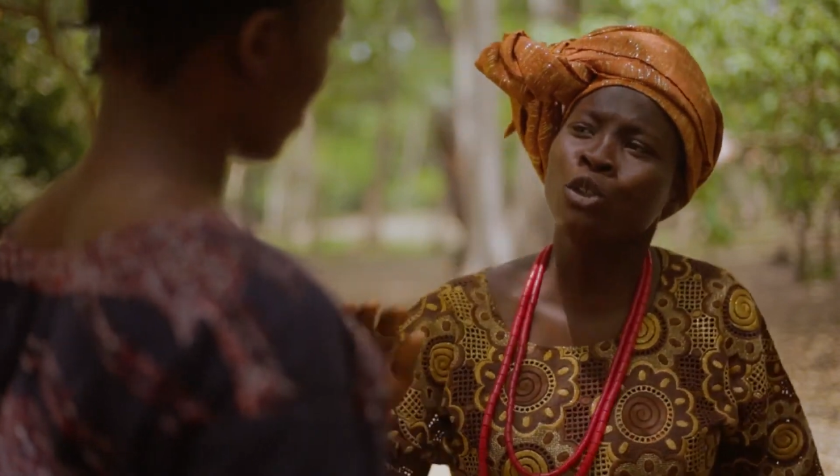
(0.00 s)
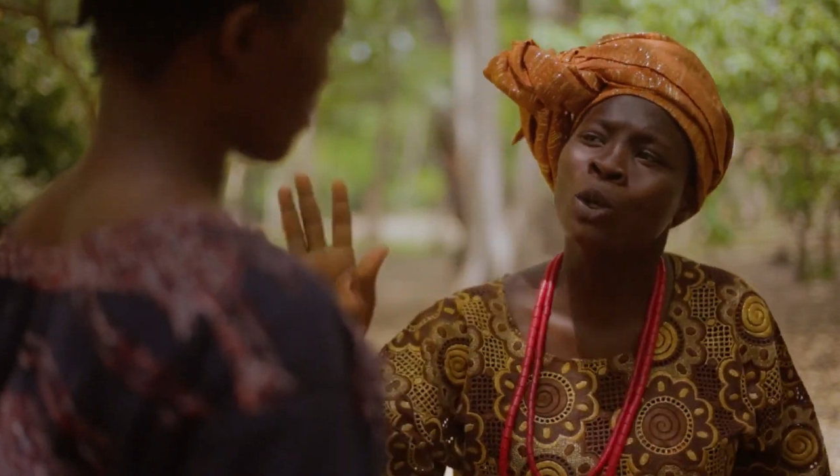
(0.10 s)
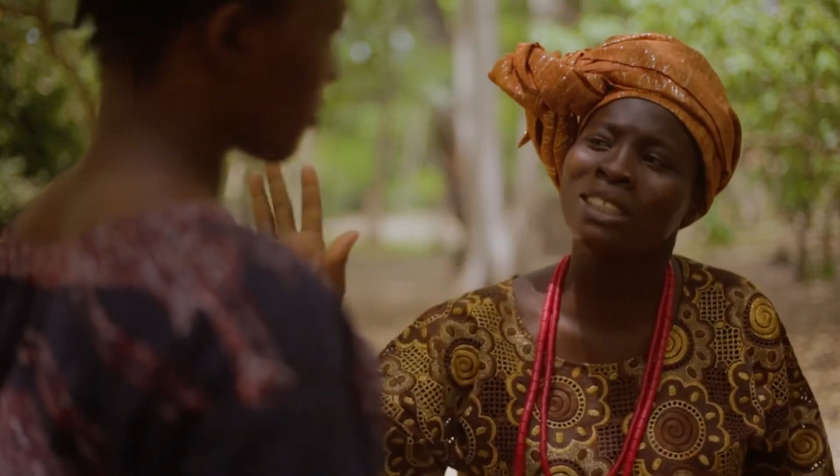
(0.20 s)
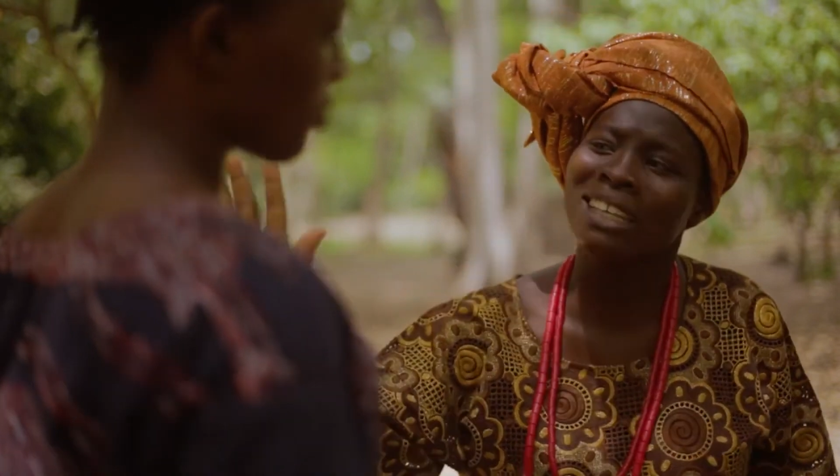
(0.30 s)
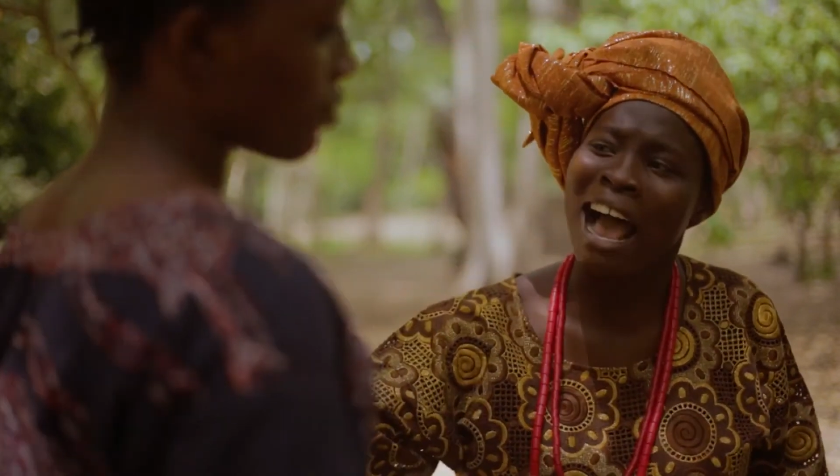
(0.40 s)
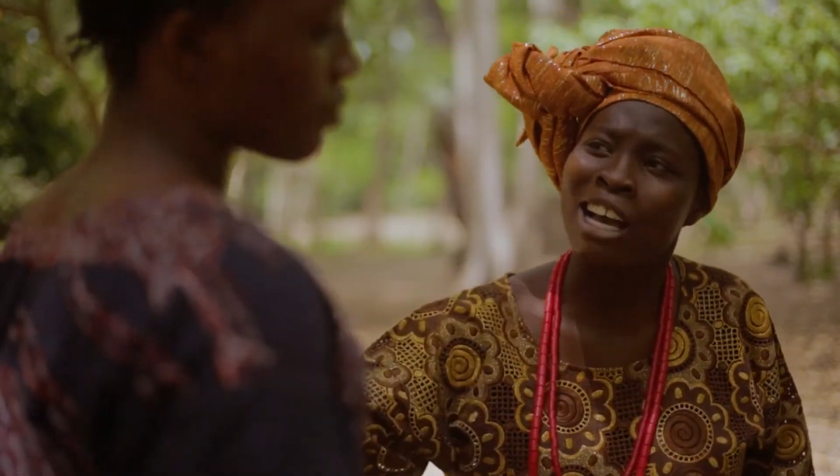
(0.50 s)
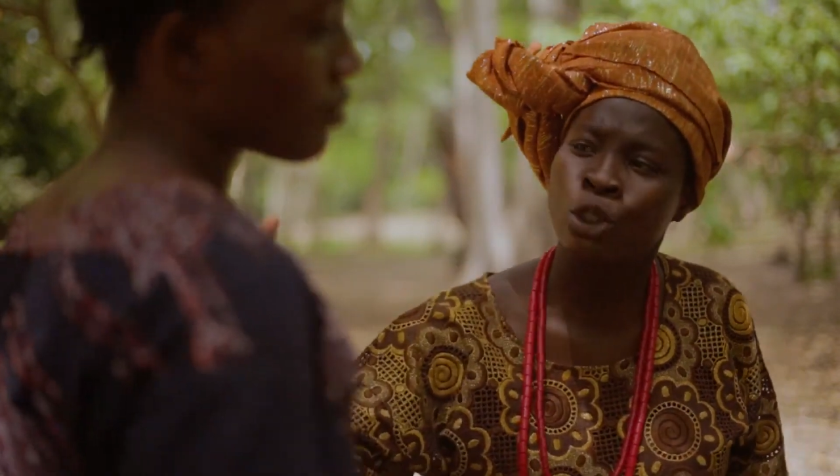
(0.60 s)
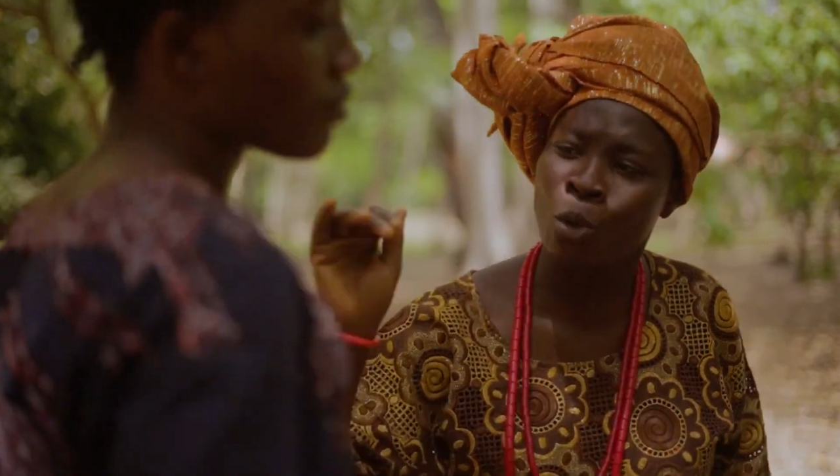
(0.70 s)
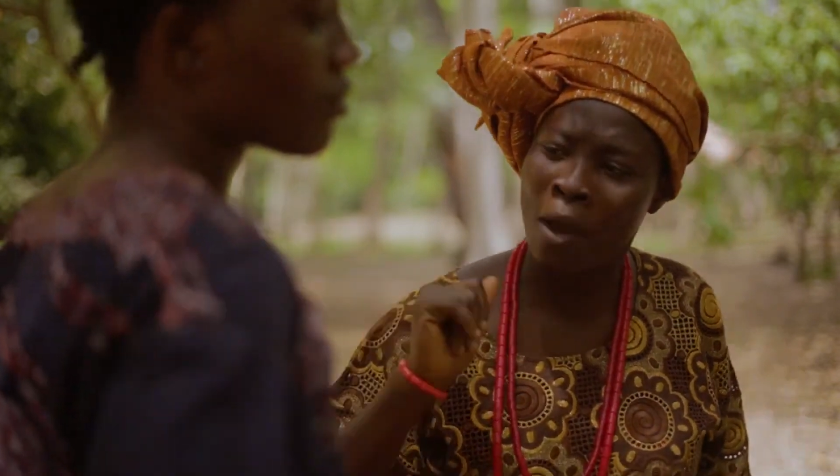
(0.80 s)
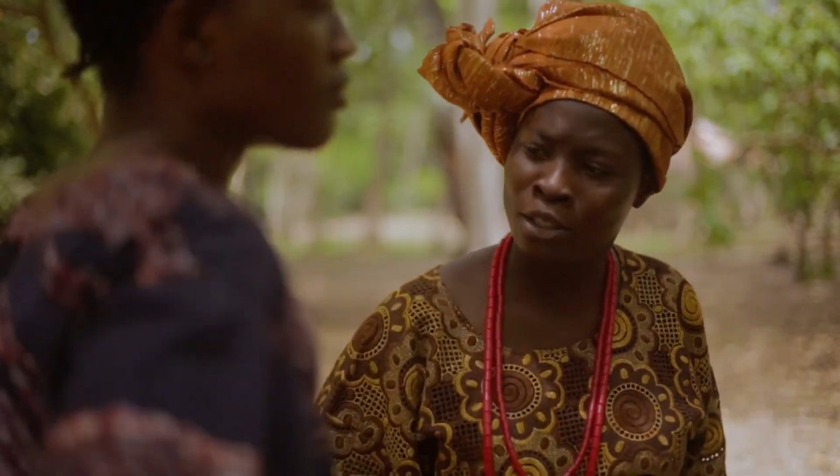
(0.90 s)
Just
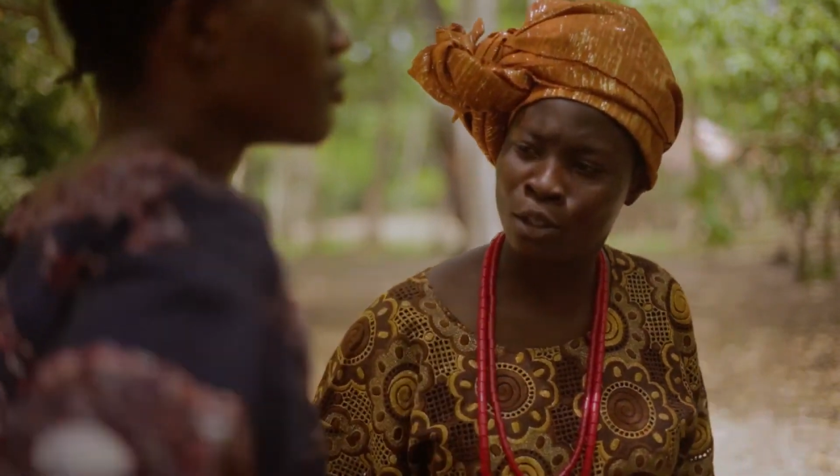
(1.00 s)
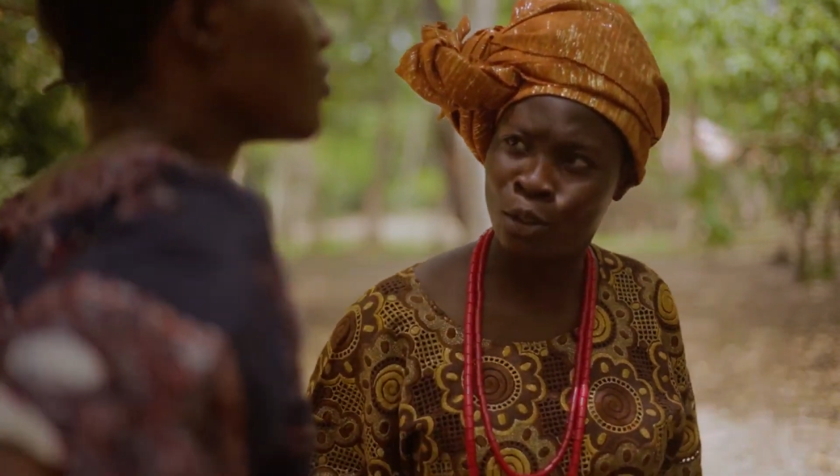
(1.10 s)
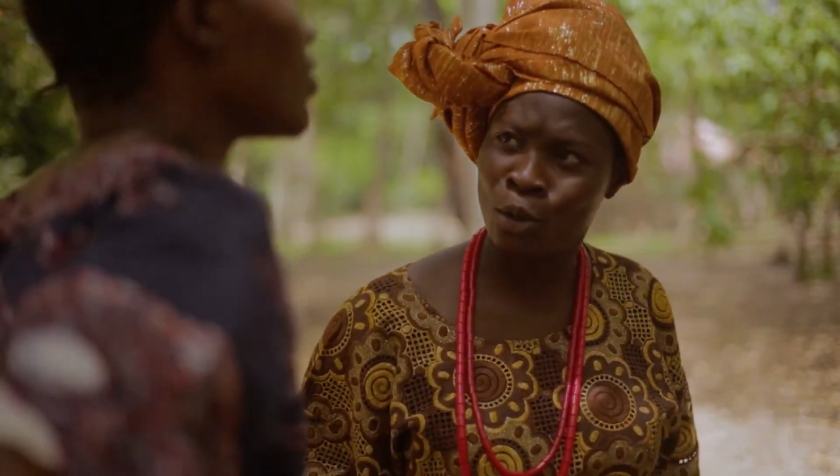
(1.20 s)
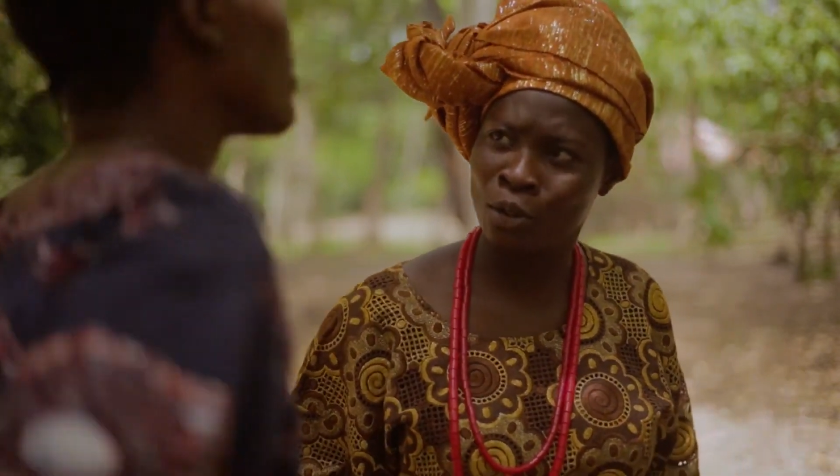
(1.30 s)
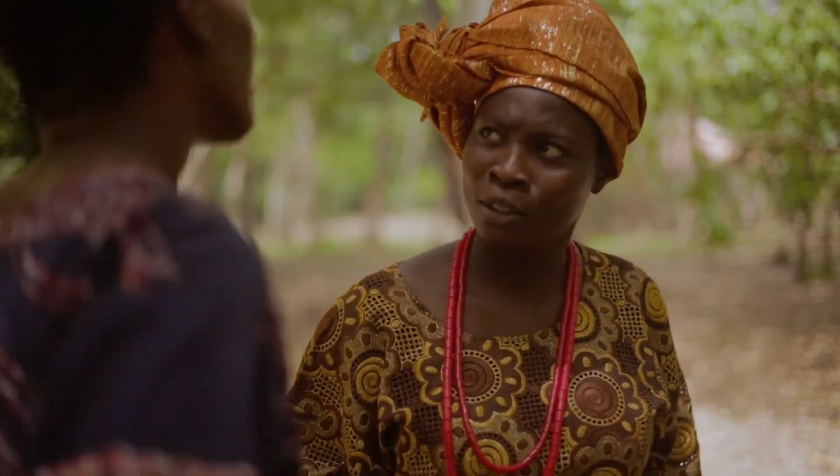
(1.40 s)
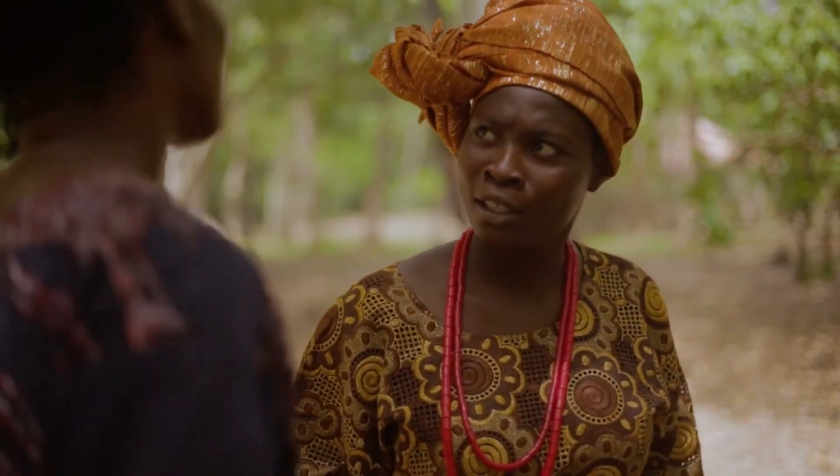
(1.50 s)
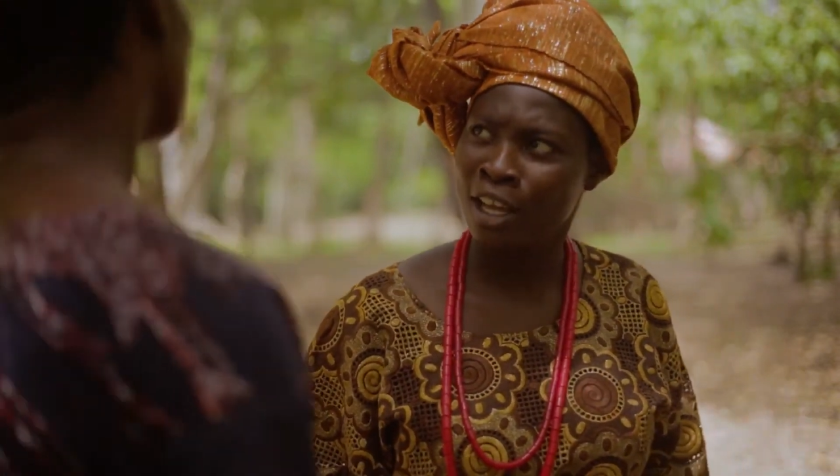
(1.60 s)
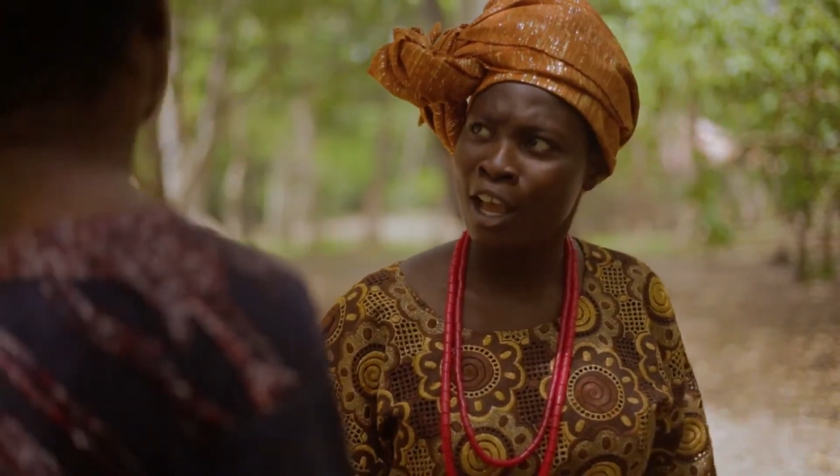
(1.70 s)
ask questions.